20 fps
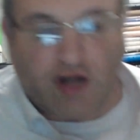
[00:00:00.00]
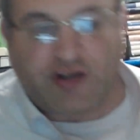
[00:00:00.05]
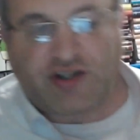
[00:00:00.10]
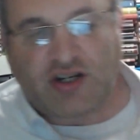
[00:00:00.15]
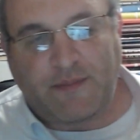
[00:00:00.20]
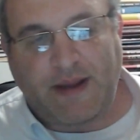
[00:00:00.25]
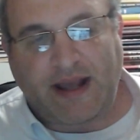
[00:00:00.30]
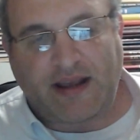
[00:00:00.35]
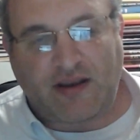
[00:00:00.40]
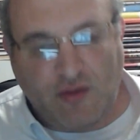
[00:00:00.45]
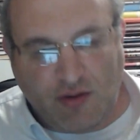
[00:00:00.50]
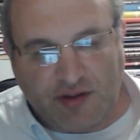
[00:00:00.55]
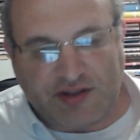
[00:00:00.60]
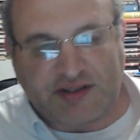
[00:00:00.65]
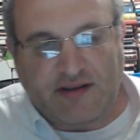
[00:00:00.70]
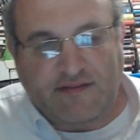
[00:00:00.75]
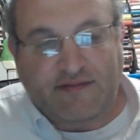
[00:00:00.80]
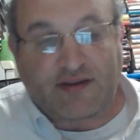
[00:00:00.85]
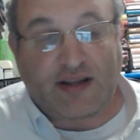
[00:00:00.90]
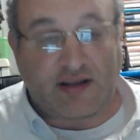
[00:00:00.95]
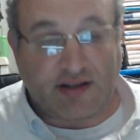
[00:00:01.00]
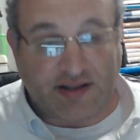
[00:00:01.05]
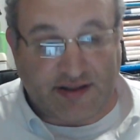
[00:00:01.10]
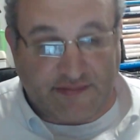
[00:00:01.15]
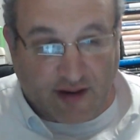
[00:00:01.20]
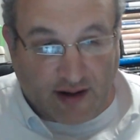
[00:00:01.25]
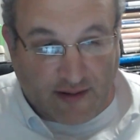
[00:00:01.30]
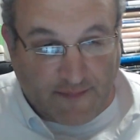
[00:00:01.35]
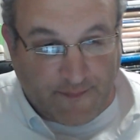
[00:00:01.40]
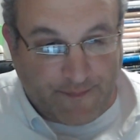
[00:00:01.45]
should make use of Likut
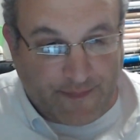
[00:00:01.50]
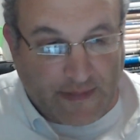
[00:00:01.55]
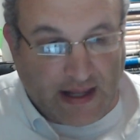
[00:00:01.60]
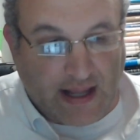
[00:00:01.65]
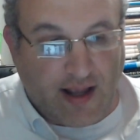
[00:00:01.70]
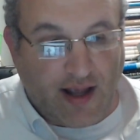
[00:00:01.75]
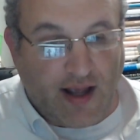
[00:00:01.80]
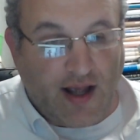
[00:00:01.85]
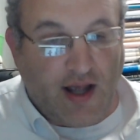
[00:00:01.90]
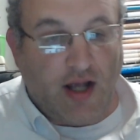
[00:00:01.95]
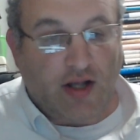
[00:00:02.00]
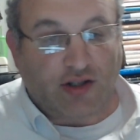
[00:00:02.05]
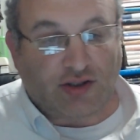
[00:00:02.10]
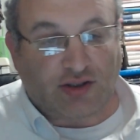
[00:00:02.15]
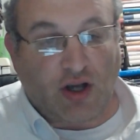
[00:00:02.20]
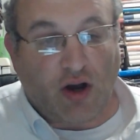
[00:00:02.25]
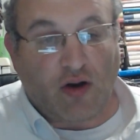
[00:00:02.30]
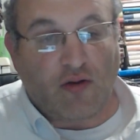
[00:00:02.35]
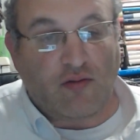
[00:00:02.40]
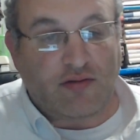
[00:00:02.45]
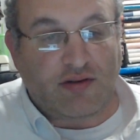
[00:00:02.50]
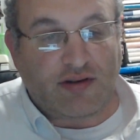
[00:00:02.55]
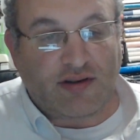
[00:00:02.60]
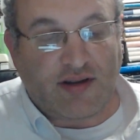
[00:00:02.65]
Sefer. So,